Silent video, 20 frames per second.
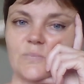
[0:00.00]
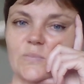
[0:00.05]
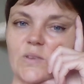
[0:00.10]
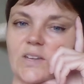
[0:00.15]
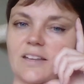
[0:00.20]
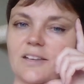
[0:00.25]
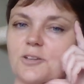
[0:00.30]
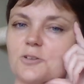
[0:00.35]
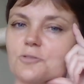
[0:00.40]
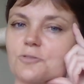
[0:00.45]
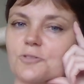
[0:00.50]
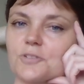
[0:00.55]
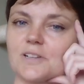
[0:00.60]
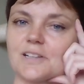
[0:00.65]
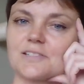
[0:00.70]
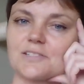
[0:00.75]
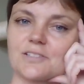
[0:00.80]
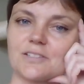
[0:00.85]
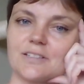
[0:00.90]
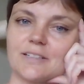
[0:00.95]
Thank you for
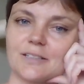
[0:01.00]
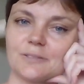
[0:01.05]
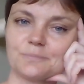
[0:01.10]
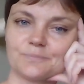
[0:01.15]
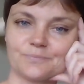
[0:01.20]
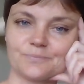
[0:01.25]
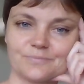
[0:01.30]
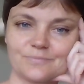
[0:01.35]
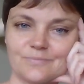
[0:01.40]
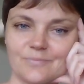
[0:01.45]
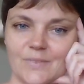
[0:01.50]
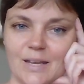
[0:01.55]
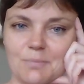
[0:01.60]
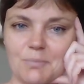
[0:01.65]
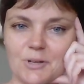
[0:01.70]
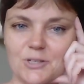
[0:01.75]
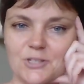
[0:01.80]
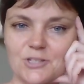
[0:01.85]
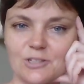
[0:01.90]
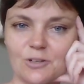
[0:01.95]
listening
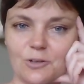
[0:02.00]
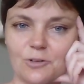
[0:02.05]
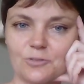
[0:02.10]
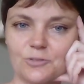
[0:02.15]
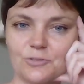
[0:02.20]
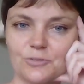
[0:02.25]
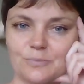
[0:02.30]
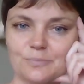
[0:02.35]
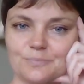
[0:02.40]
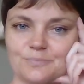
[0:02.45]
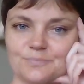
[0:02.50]
and much love.